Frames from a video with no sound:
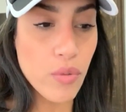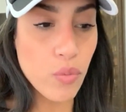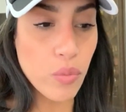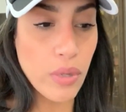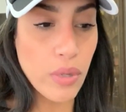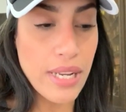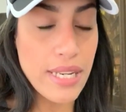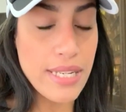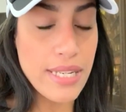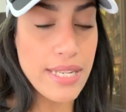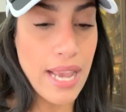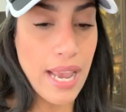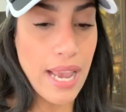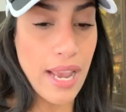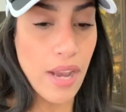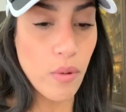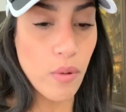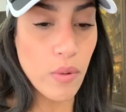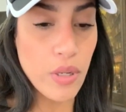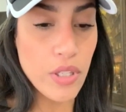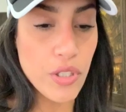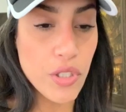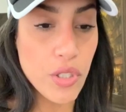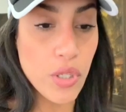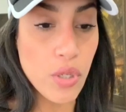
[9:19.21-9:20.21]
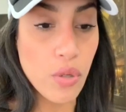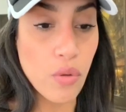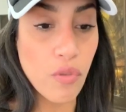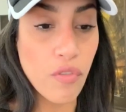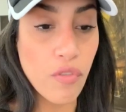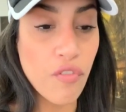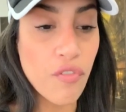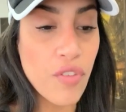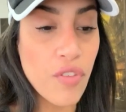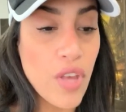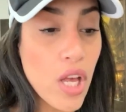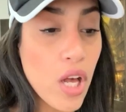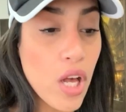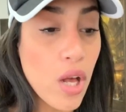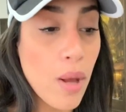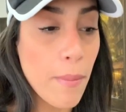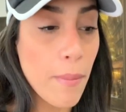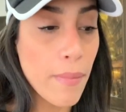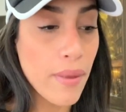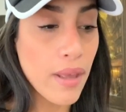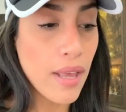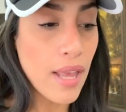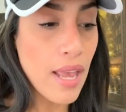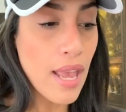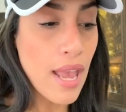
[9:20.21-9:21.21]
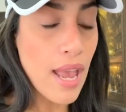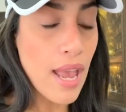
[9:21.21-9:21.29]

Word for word: written down to film.